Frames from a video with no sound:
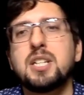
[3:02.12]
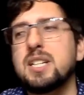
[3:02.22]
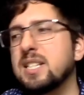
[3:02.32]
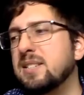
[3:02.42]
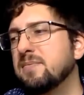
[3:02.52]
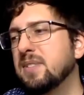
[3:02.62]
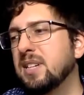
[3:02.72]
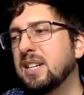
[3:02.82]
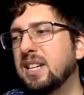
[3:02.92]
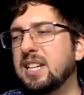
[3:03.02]
it
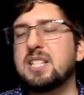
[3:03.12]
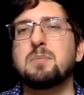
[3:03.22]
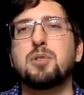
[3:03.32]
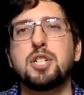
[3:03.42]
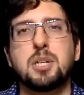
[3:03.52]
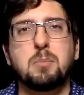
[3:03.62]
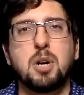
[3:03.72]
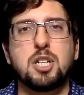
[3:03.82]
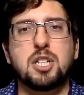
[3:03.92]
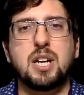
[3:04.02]
doesn't project
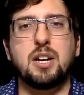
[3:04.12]
much. I